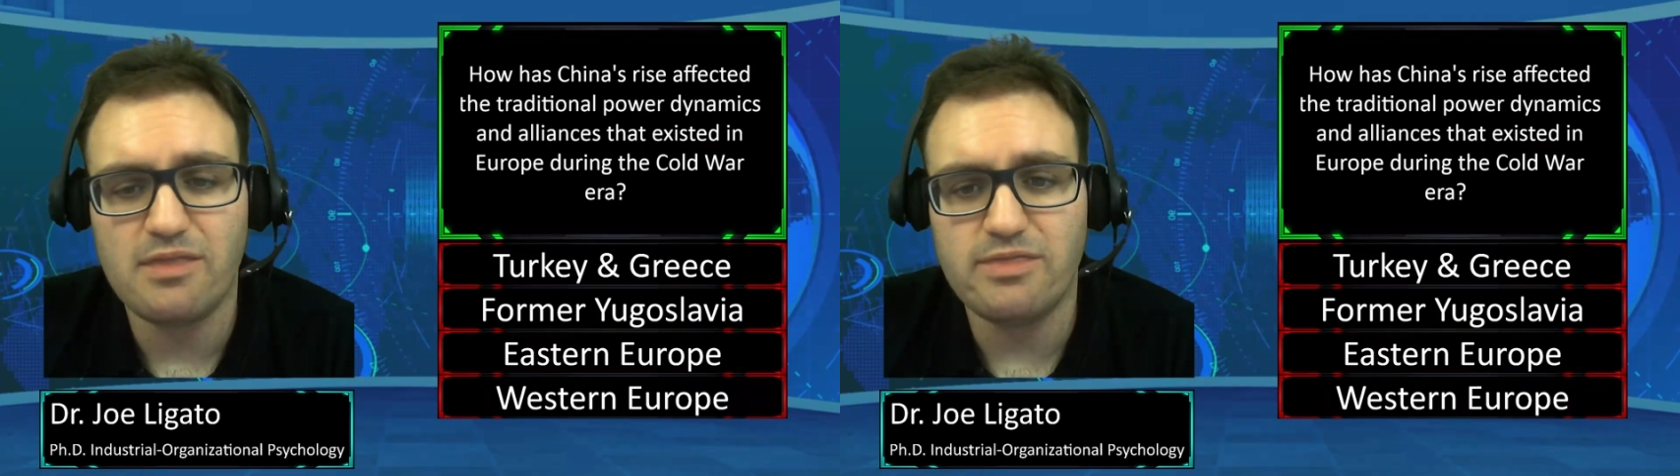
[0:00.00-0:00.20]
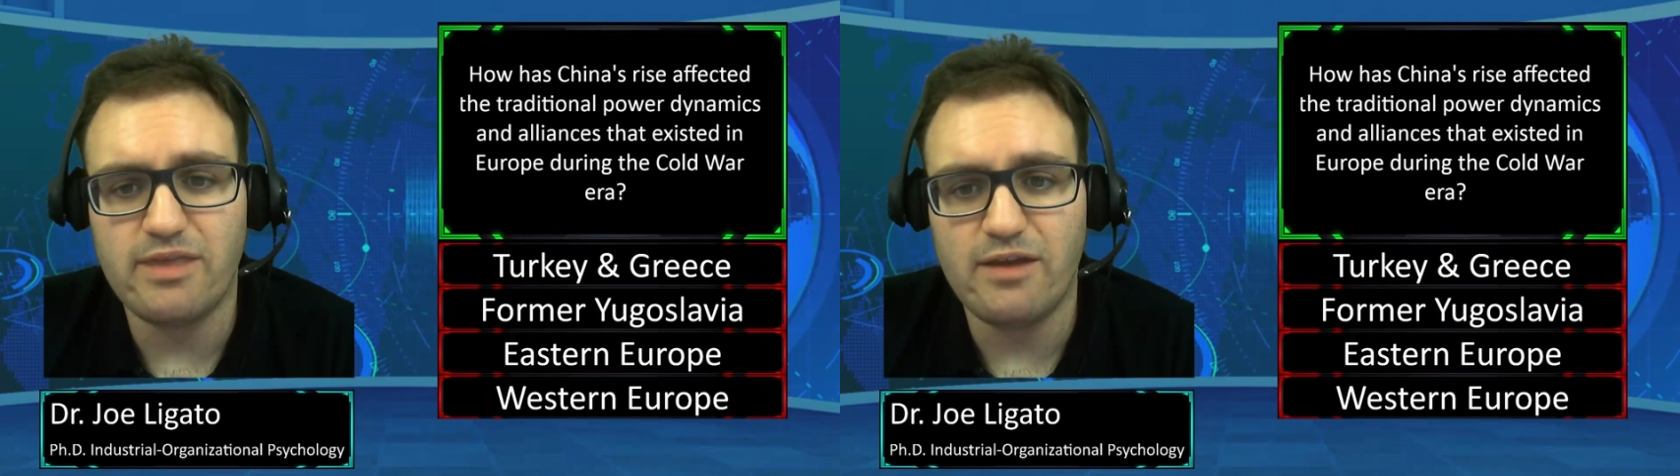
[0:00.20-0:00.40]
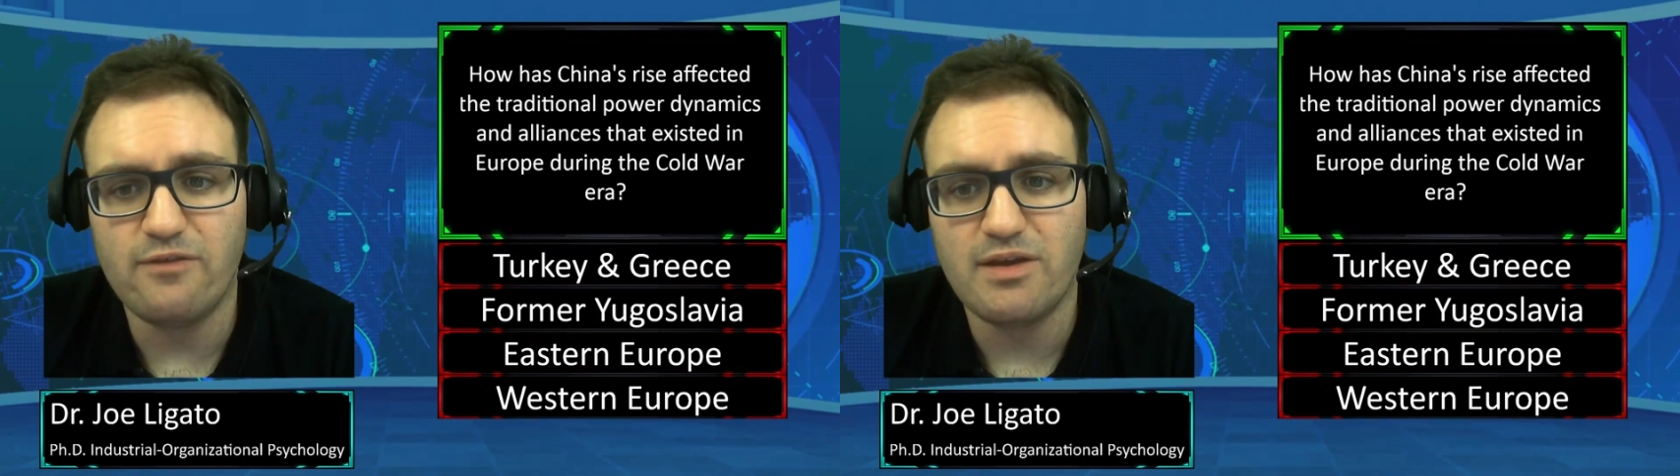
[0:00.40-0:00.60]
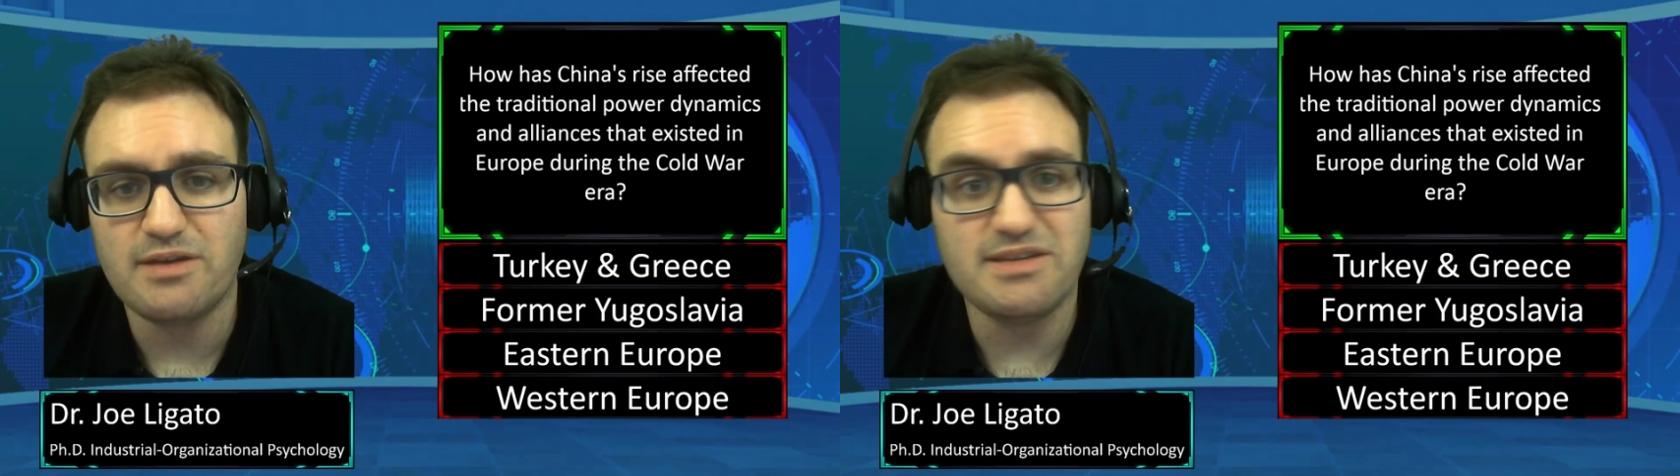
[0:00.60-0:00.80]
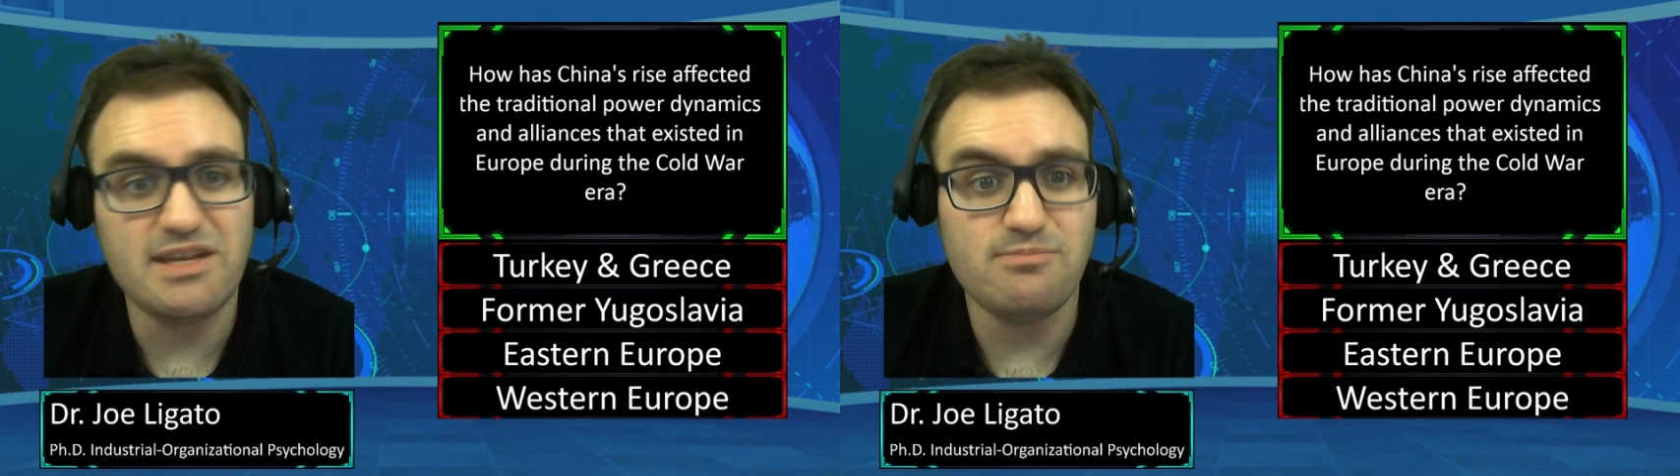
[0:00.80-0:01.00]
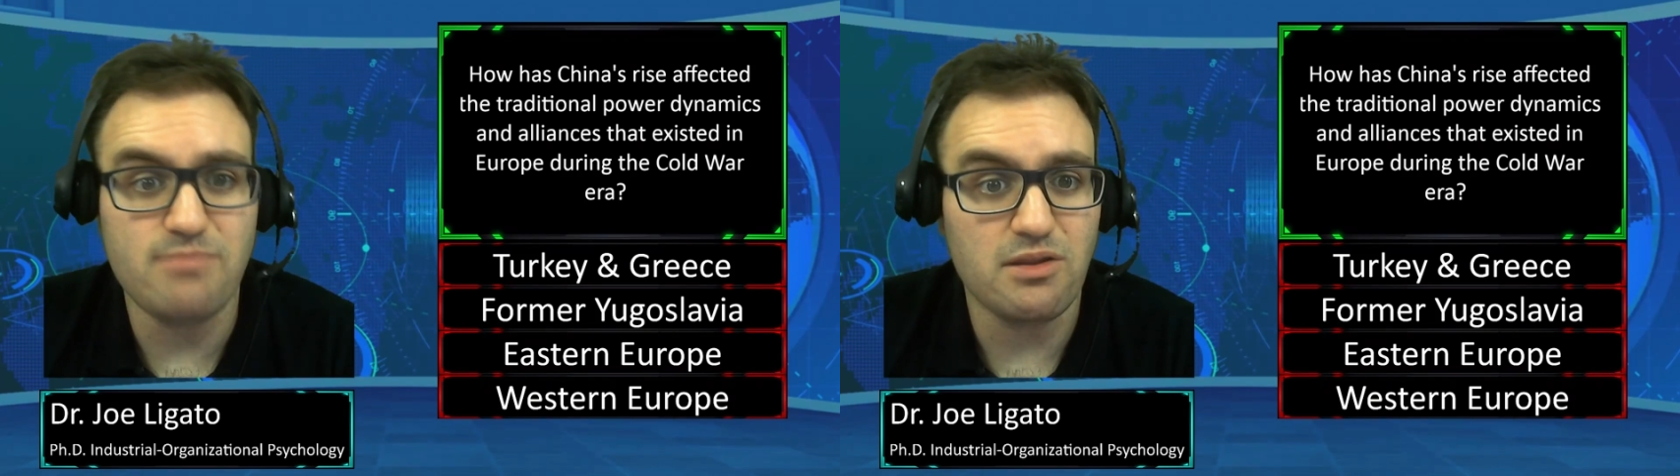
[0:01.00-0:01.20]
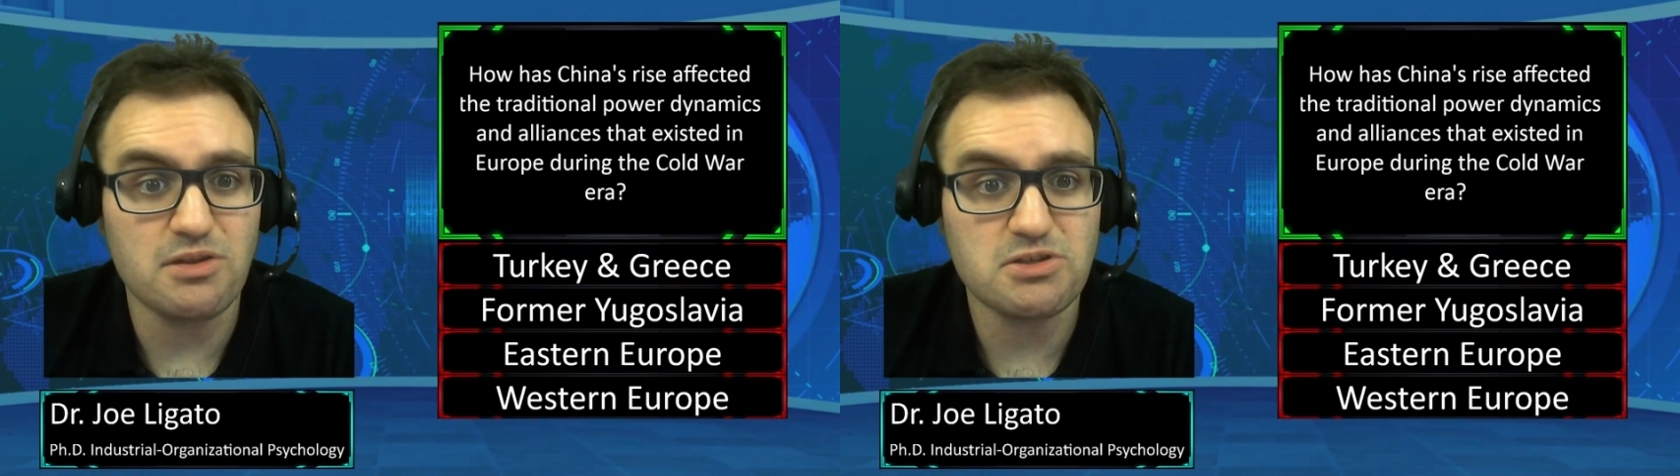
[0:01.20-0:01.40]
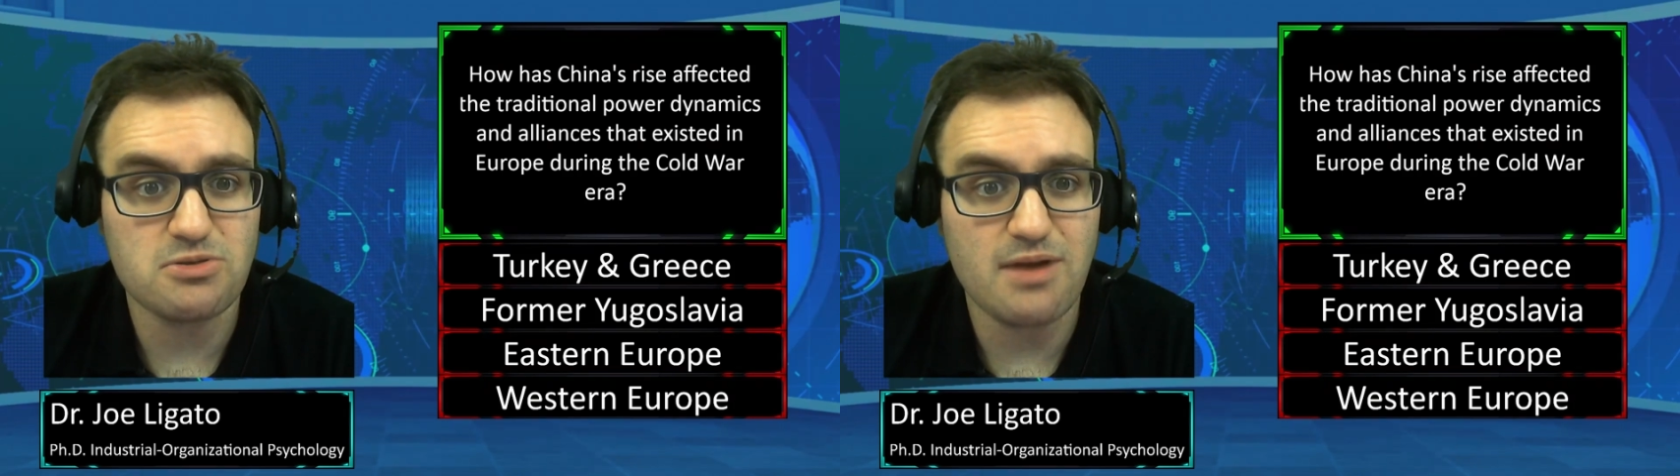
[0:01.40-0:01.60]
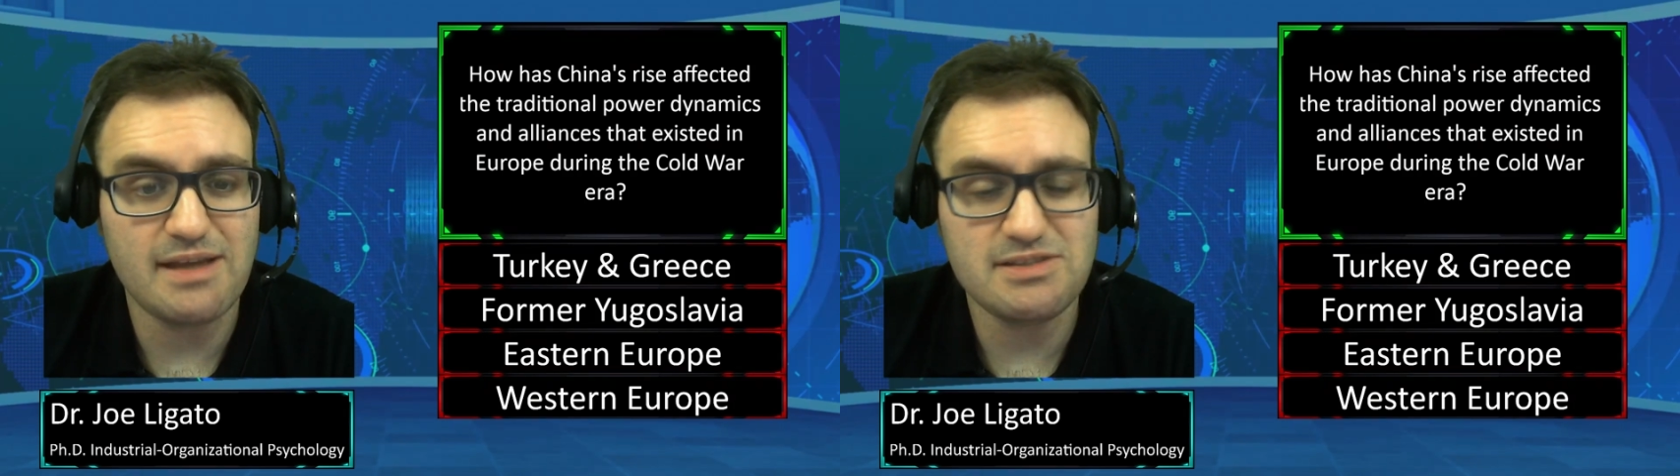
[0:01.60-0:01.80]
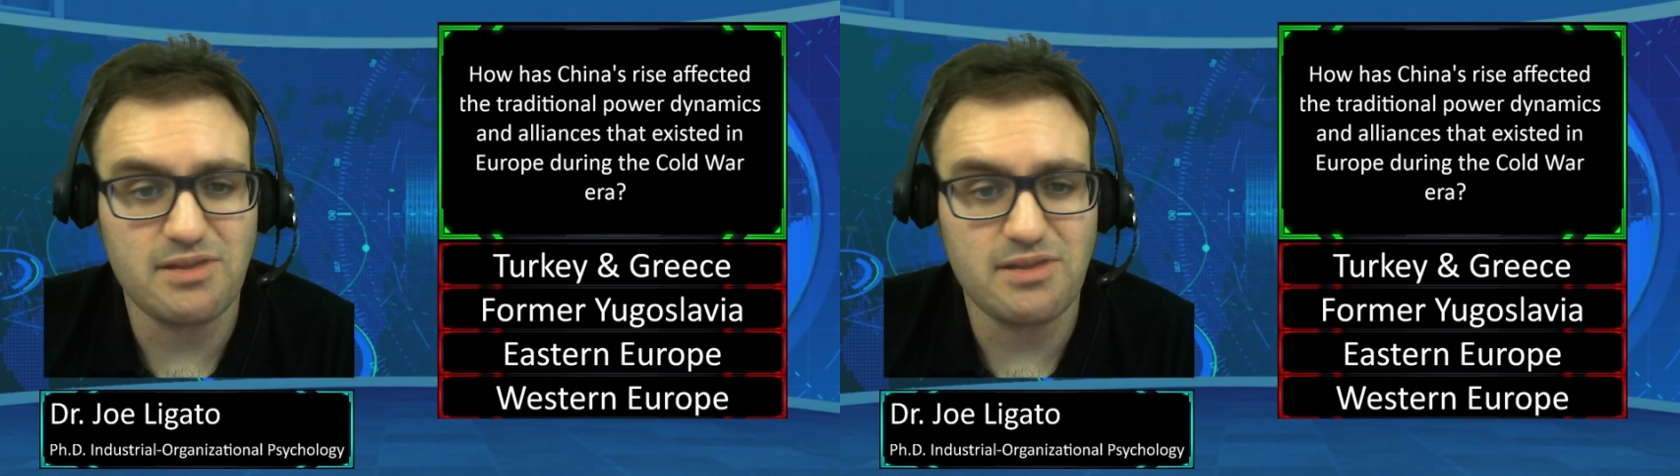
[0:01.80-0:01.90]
They've demilitarized,